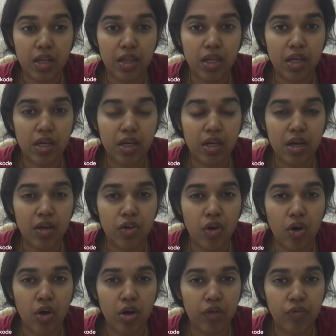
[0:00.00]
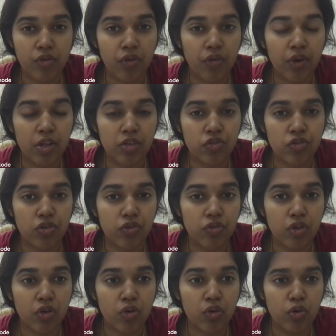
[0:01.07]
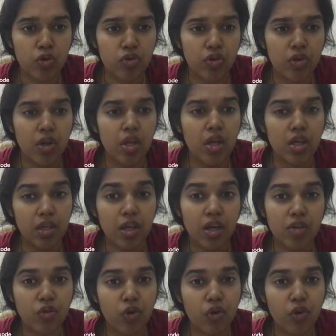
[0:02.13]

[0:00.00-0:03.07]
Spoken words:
I think if you're registered for the course, yeah.